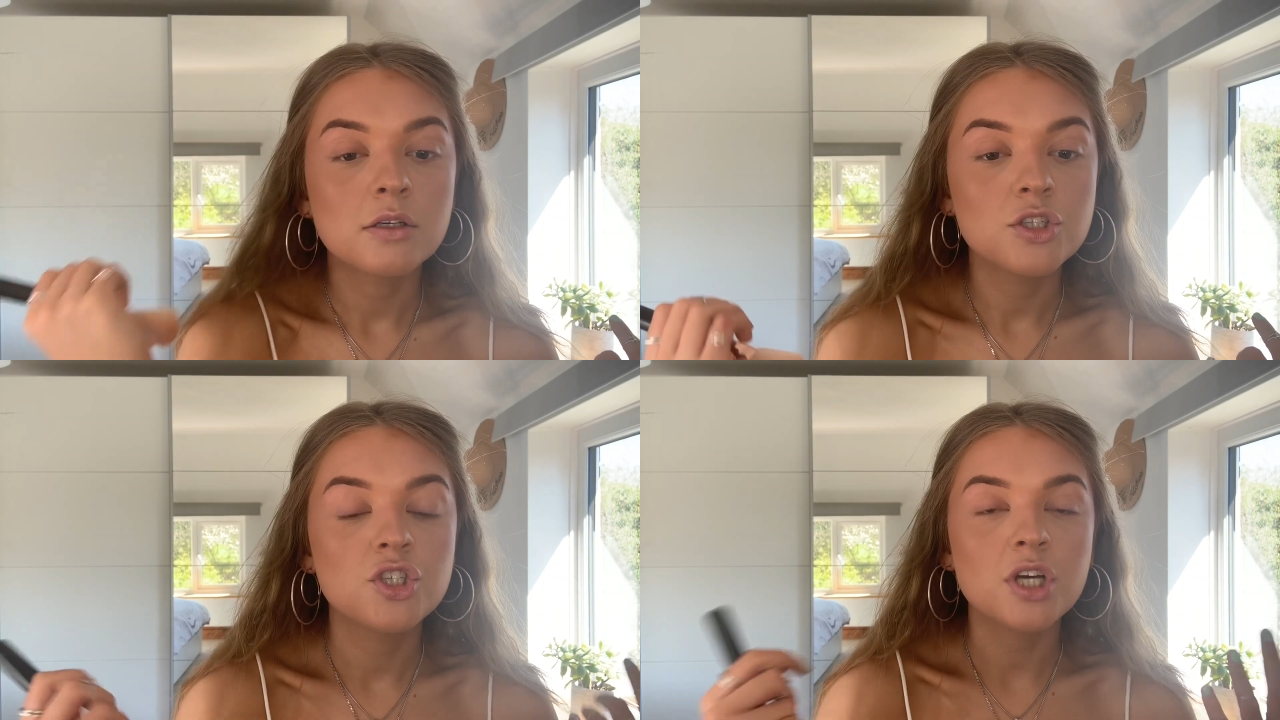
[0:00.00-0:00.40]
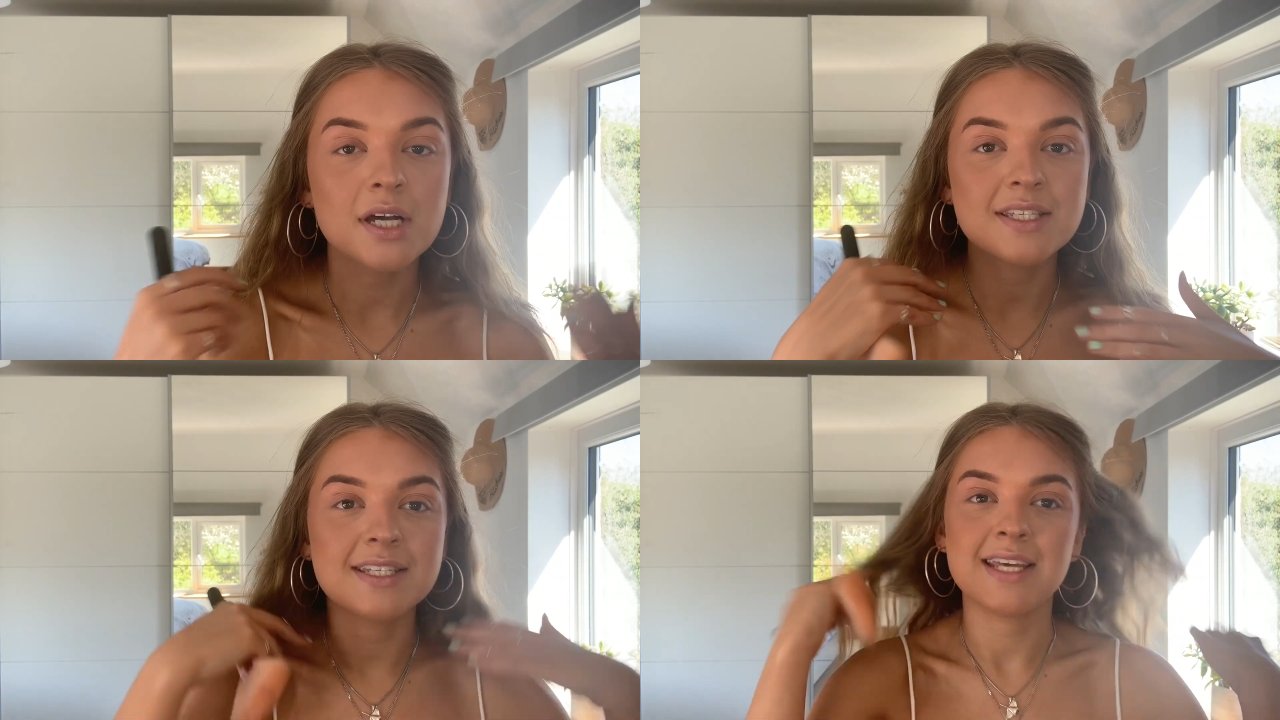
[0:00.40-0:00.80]

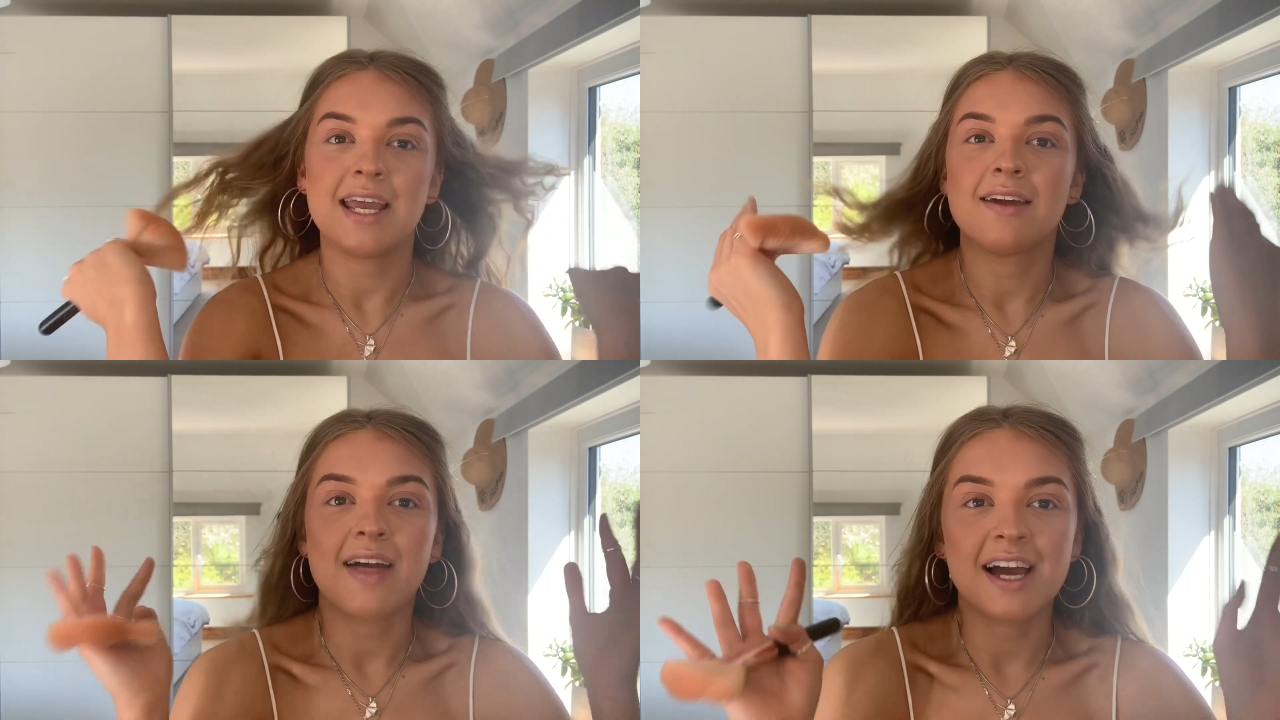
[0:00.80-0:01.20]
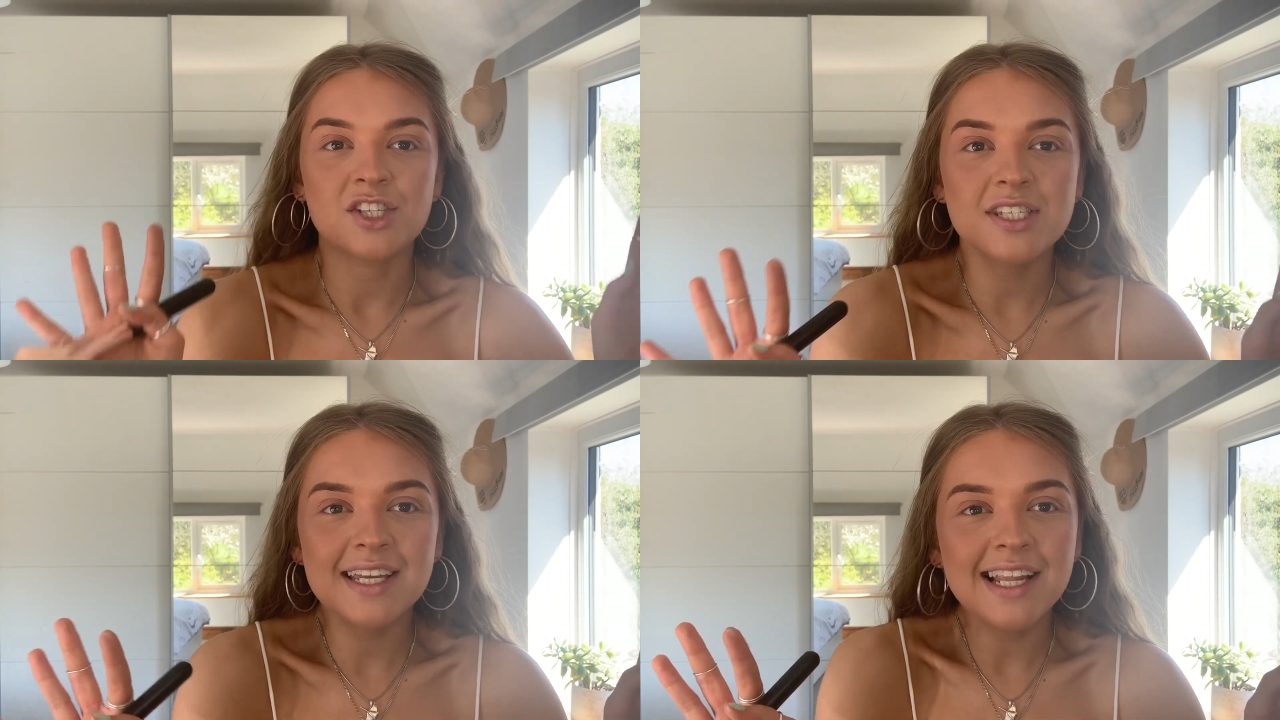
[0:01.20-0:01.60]
Just to take that
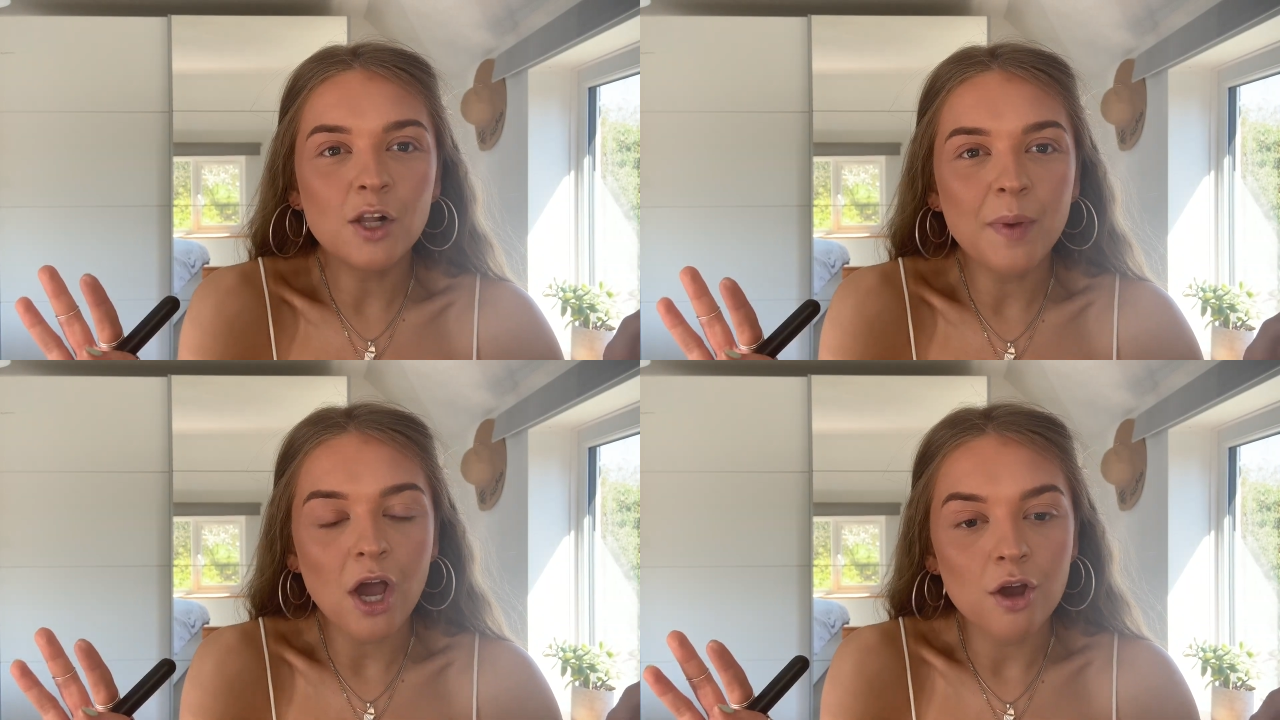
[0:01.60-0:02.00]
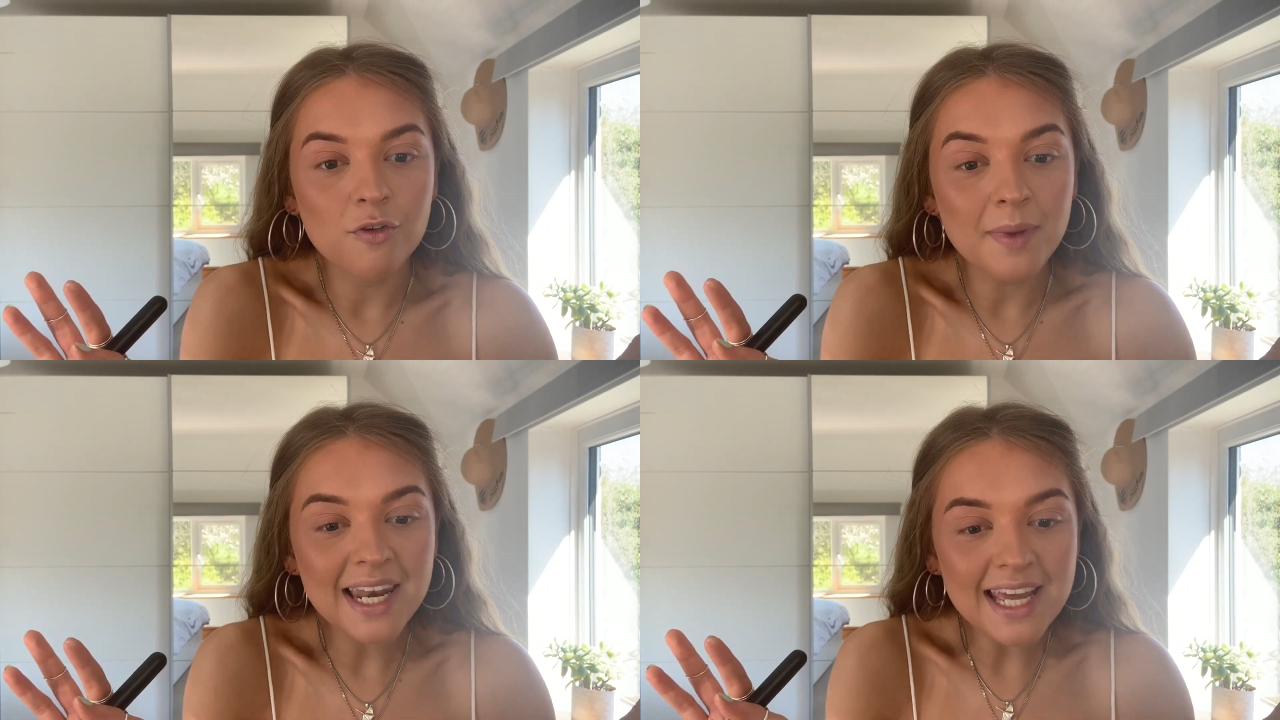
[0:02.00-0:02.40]
just a little bit over
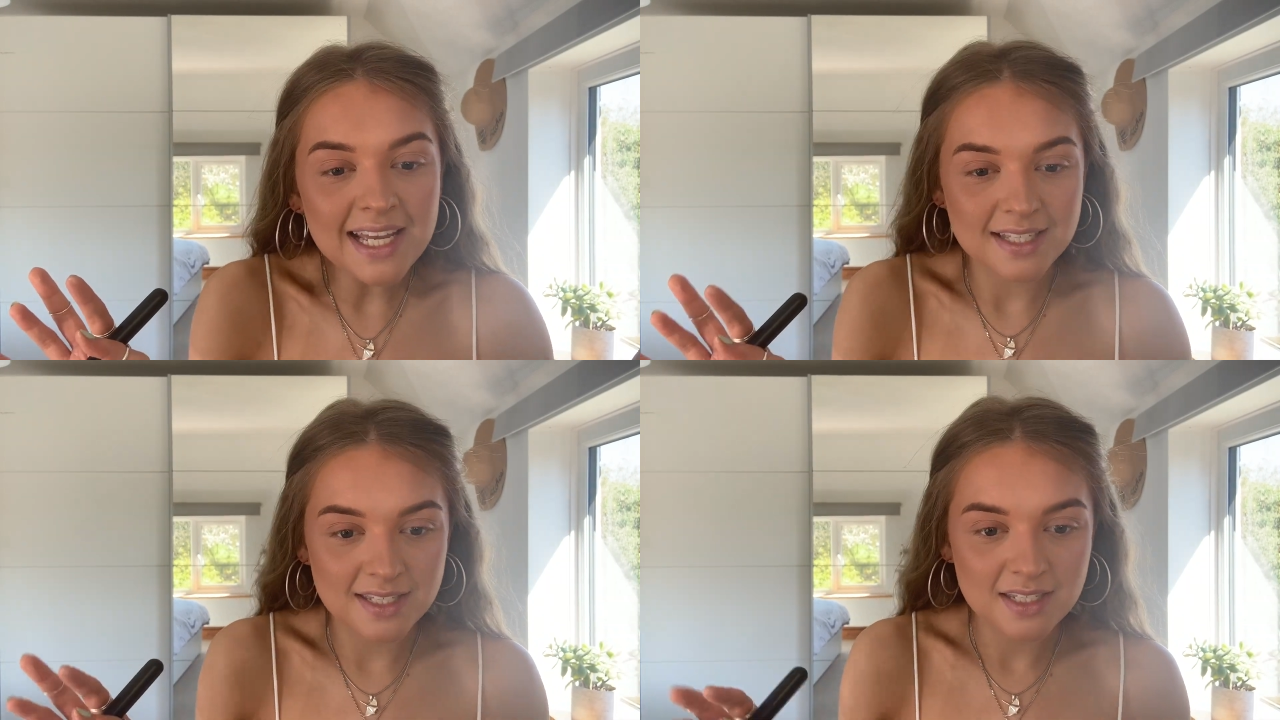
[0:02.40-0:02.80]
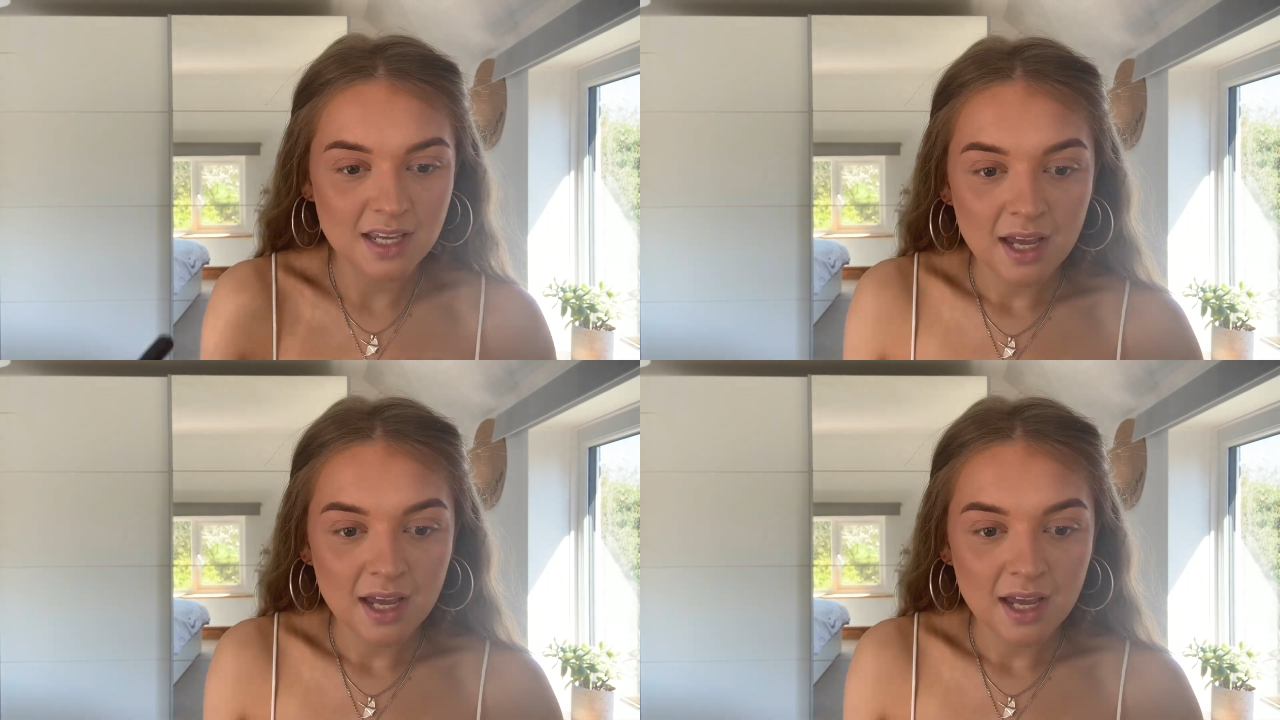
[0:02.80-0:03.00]
my lids.